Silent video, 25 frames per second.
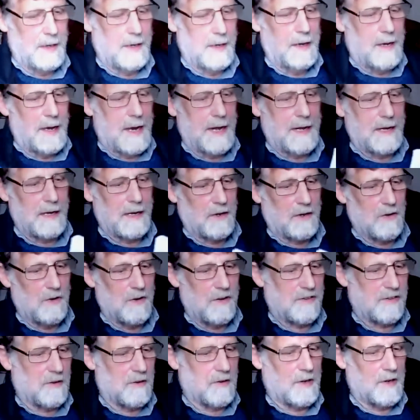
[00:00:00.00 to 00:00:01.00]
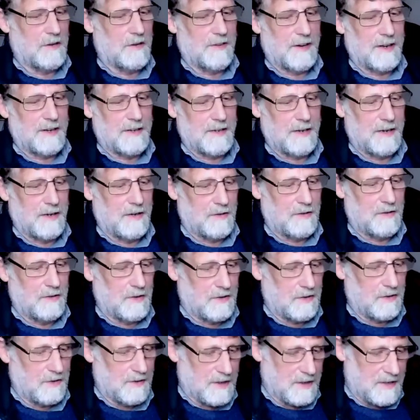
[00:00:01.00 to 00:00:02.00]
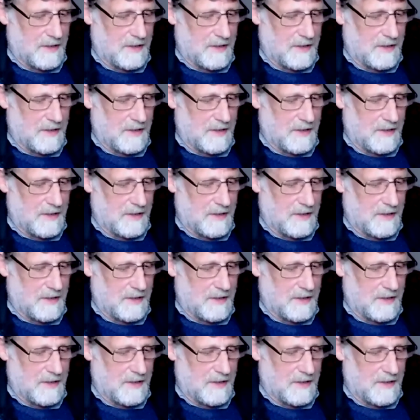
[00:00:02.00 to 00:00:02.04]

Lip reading: And it goes on, if I turn to a